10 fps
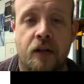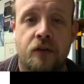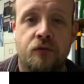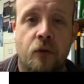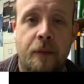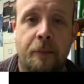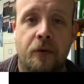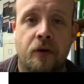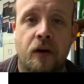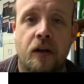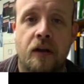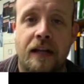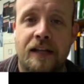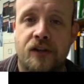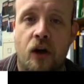Remember,
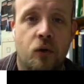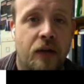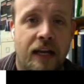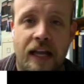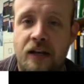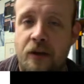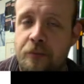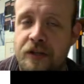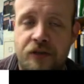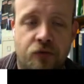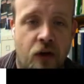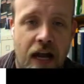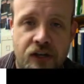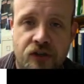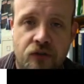it's okay to end up with these
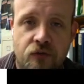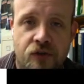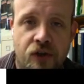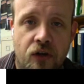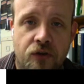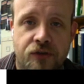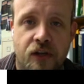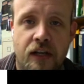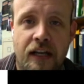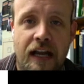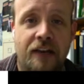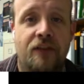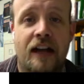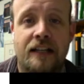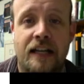fractional results, and in
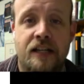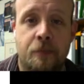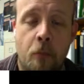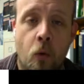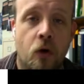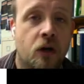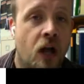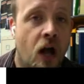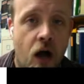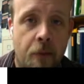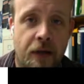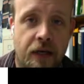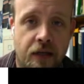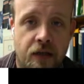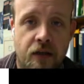fact, it's more common.
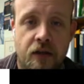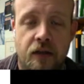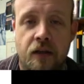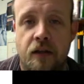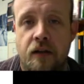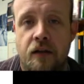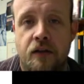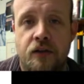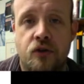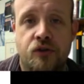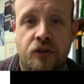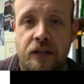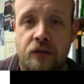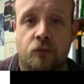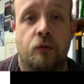Usually
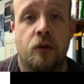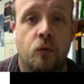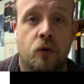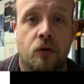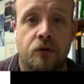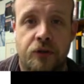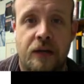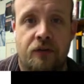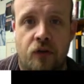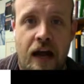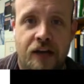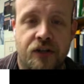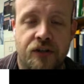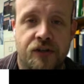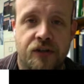in the real world, you get
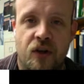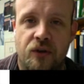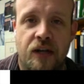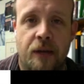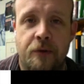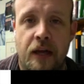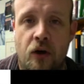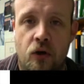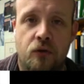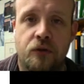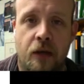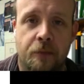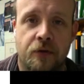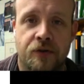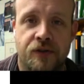fractions. The only time you get whole
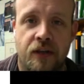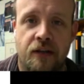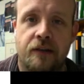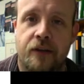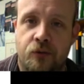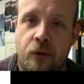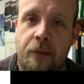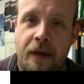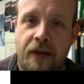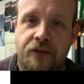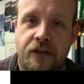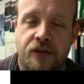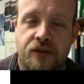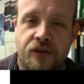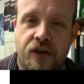numbers is when a math teacher
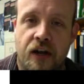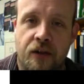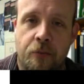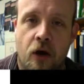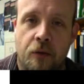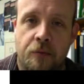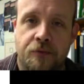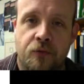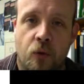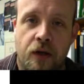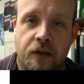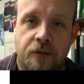is designing the problems for you.